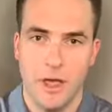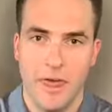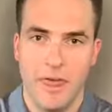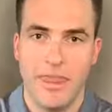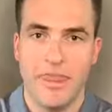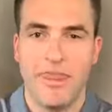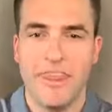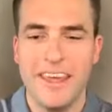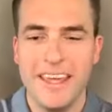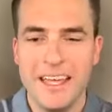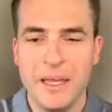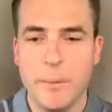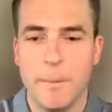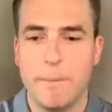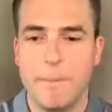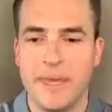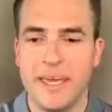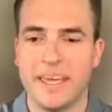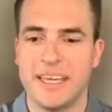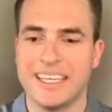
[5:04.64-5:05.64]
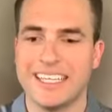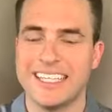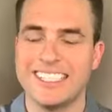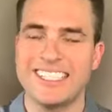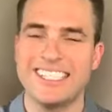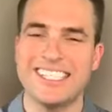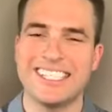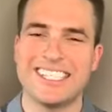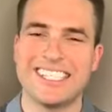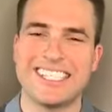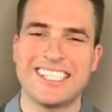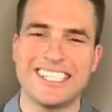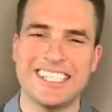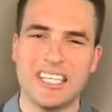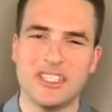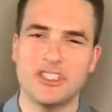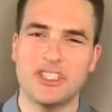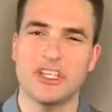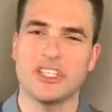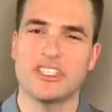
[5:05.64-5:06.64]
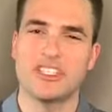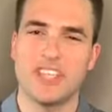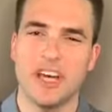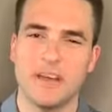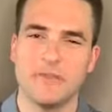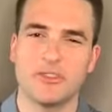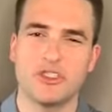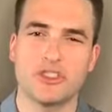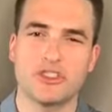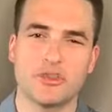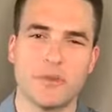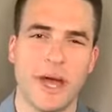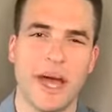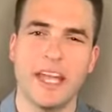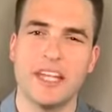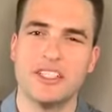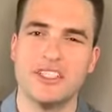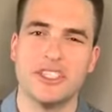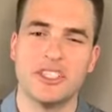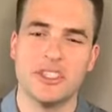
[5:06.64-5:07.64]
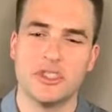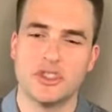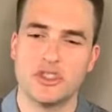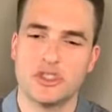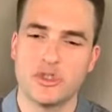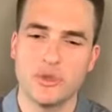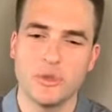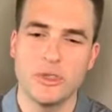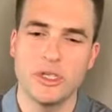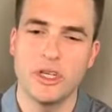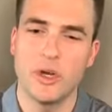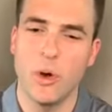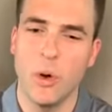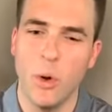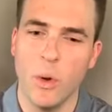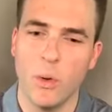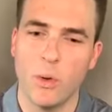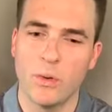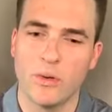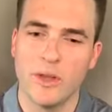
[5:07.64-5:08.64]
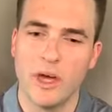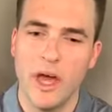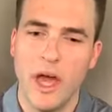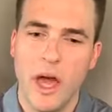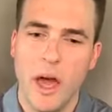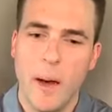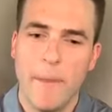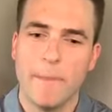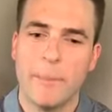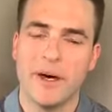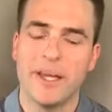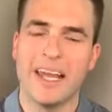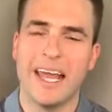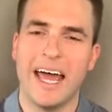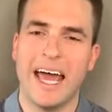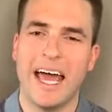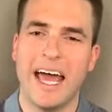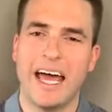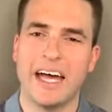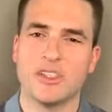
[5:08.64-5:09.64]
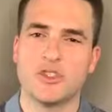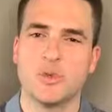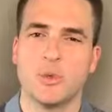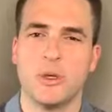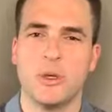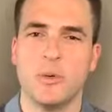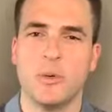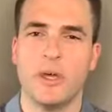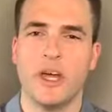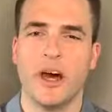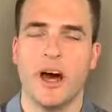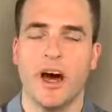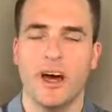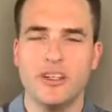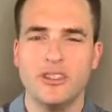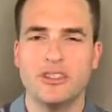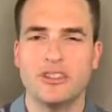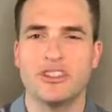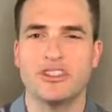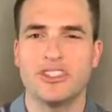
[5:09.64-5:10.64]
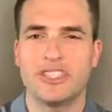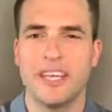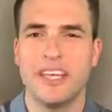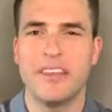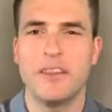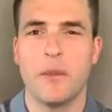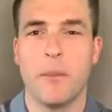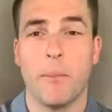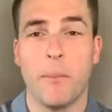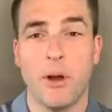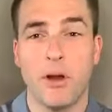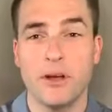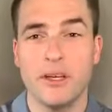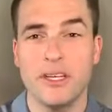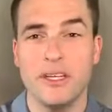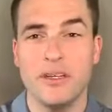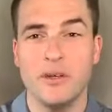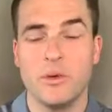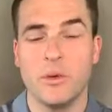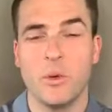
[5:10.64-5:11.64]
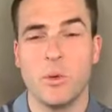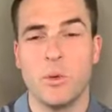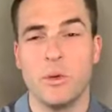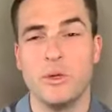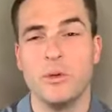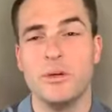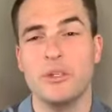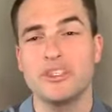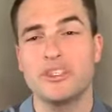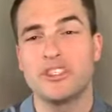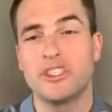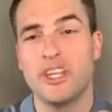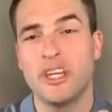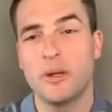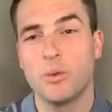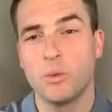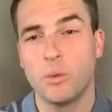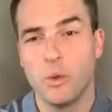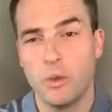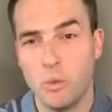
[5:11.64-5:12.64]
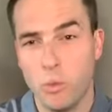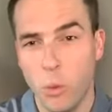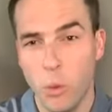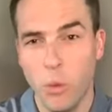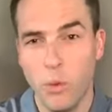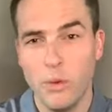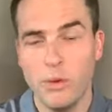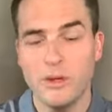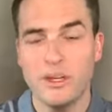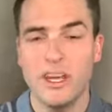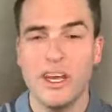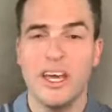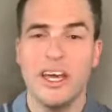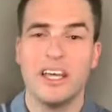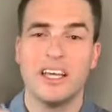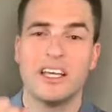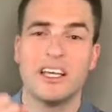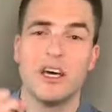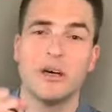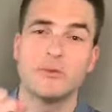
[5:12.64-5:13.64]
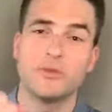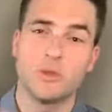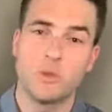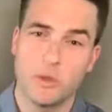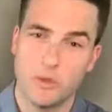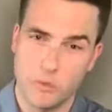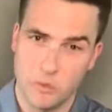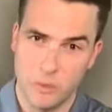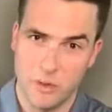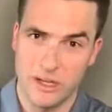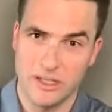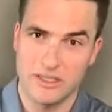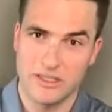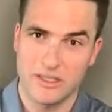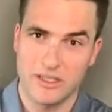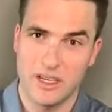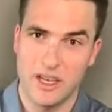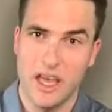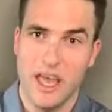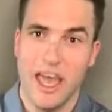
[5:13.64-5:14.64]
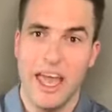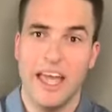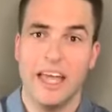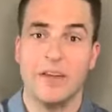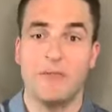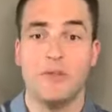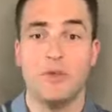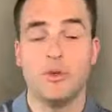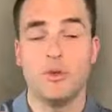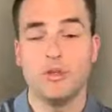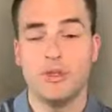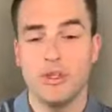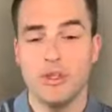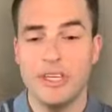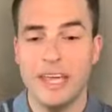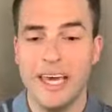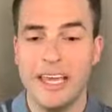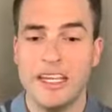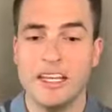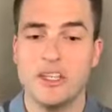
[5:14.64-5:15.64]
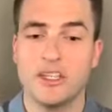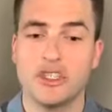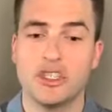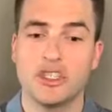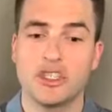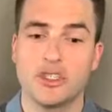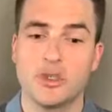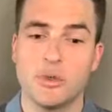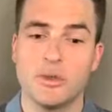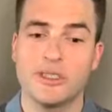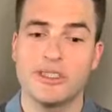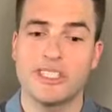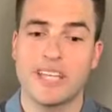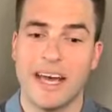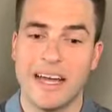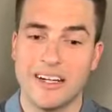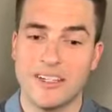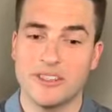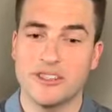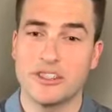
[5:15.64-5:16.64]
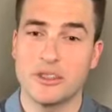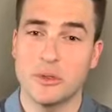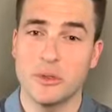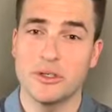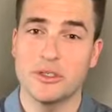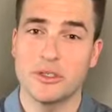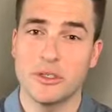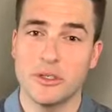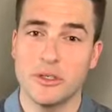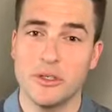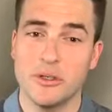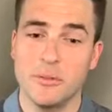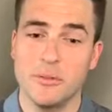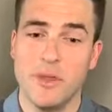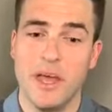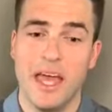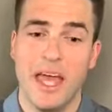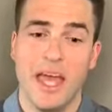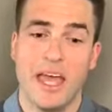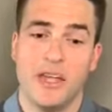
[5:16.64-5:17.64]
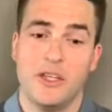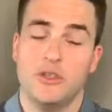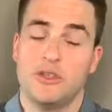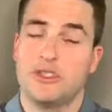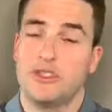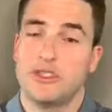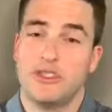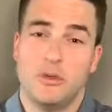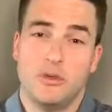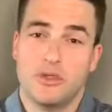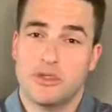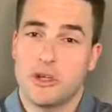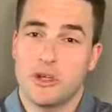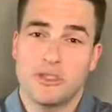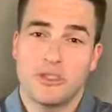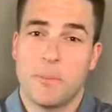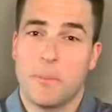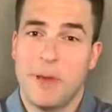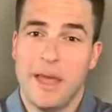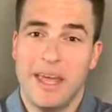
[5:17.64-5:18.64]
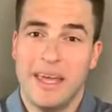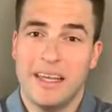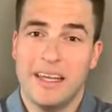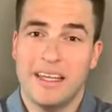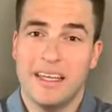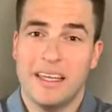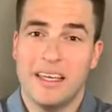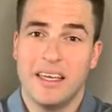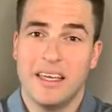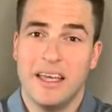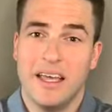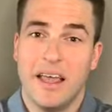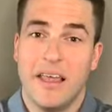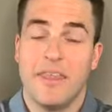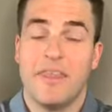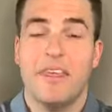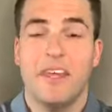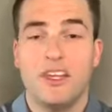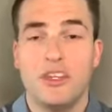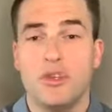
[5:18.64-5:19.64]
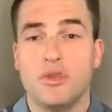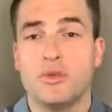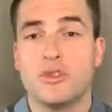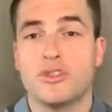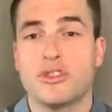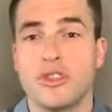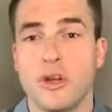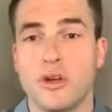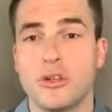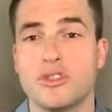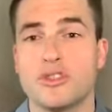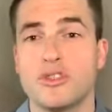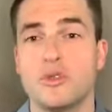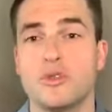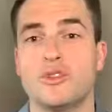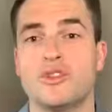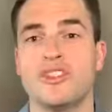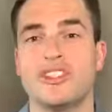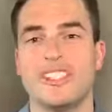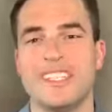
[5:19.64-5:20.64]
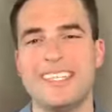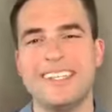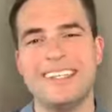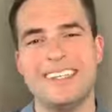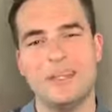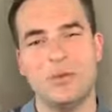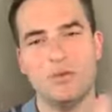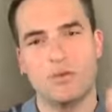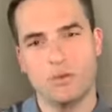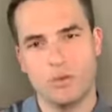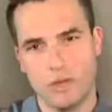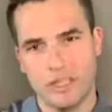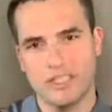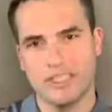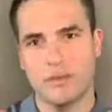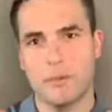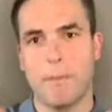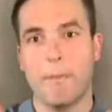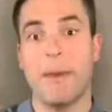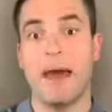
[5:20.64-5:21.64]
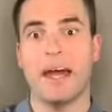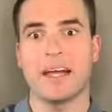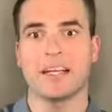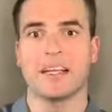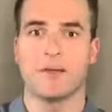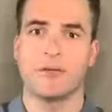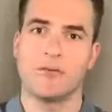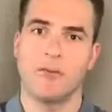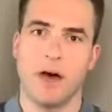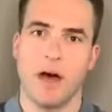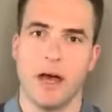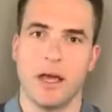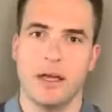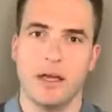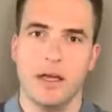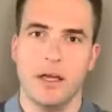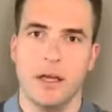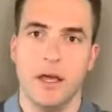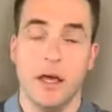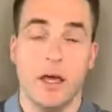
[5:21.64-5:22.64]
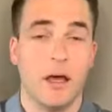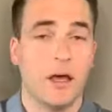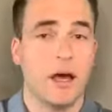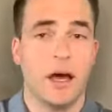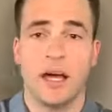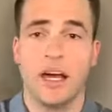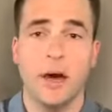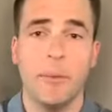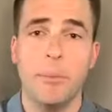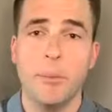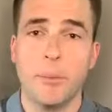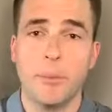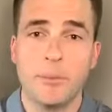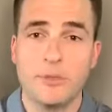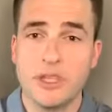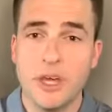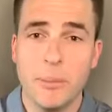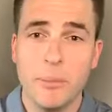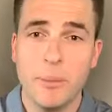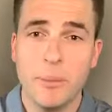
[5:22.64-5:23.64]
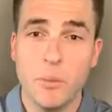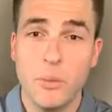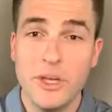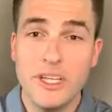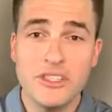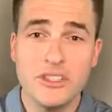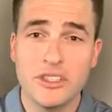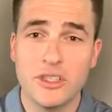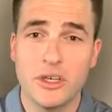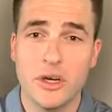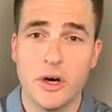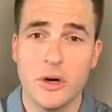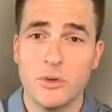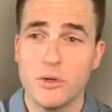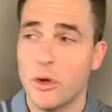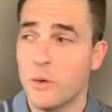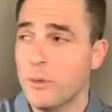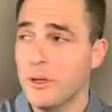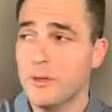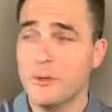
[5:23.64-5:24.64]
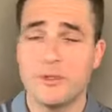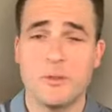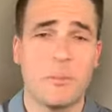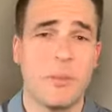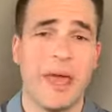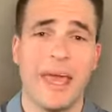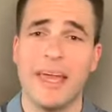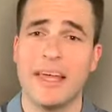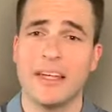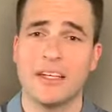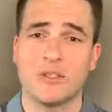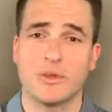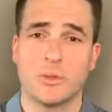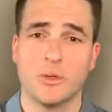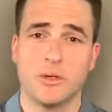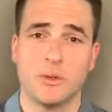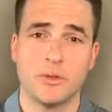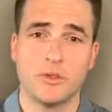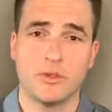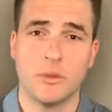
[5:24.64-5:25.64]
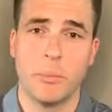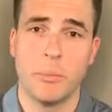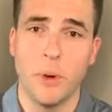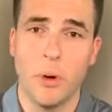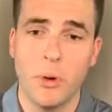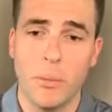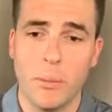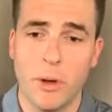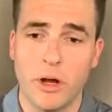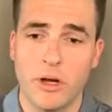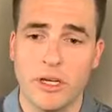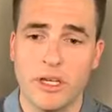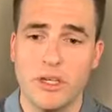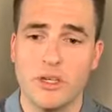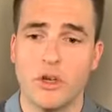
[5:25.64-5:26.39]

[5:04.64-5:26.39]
Think big. This is such a tough strategy to truly hold. But as we understand the market, we understand reward comes with risk. And if you look at it in a short term and you start to panic, then you start to see the risk magnify. A couple of weeks ago, nobody was panicked when it was a bull market.